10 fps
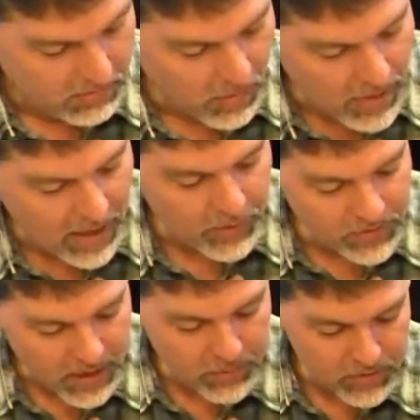But
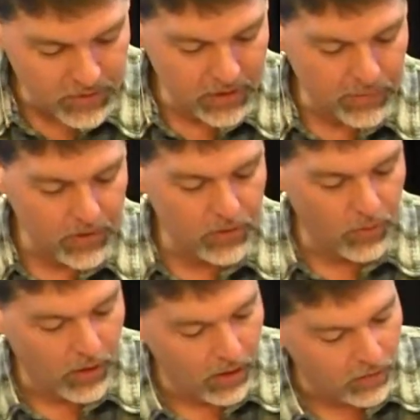Matthew chapter 6, verse
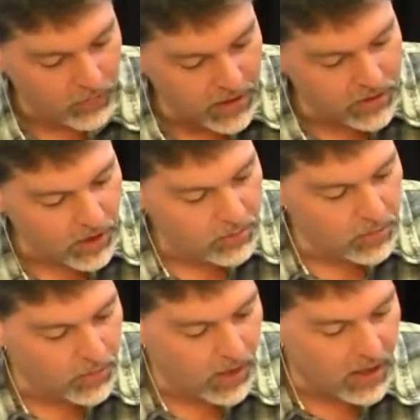12, when he taught him
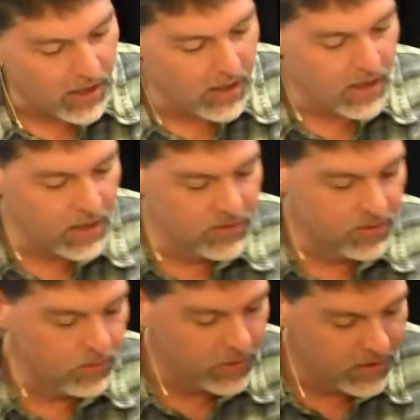to pray, he
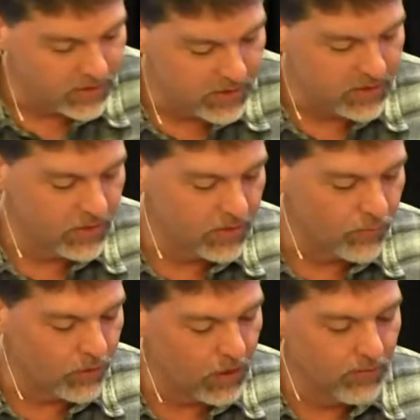ends it with this, and he says,
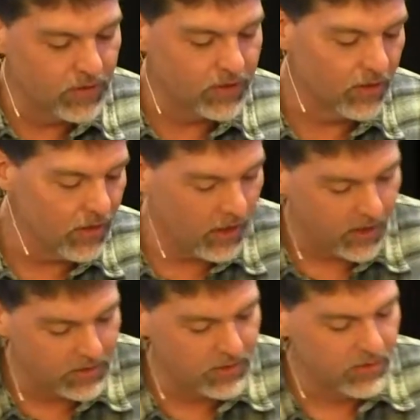And forgive us our
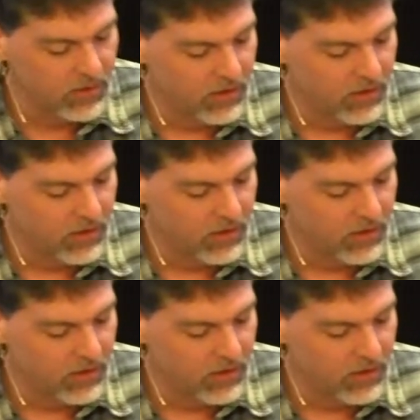debts